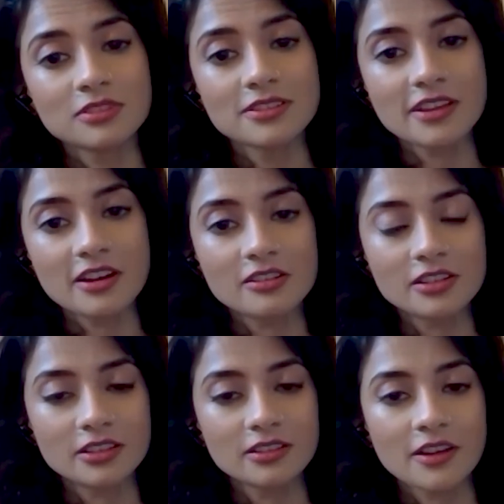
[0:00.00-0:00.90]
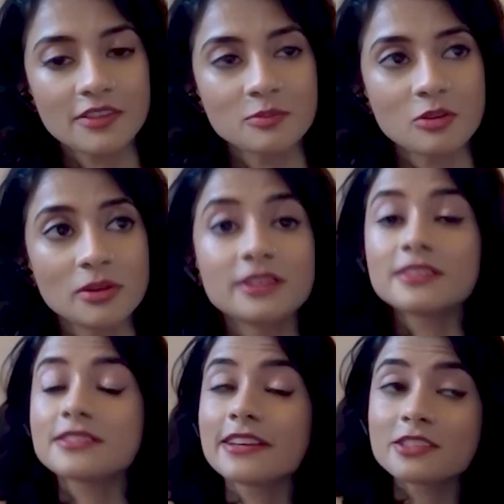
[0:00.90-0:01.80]
is airing at the moment.
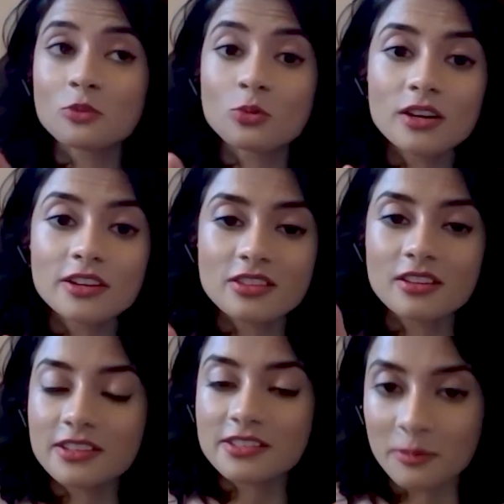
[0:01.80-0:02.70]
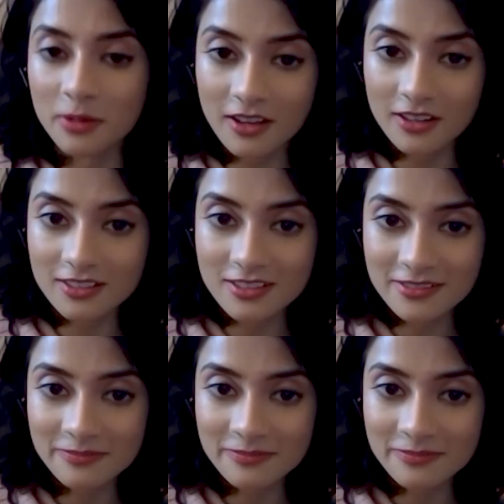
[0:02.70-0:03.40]
Season 1 is on Disney Plus,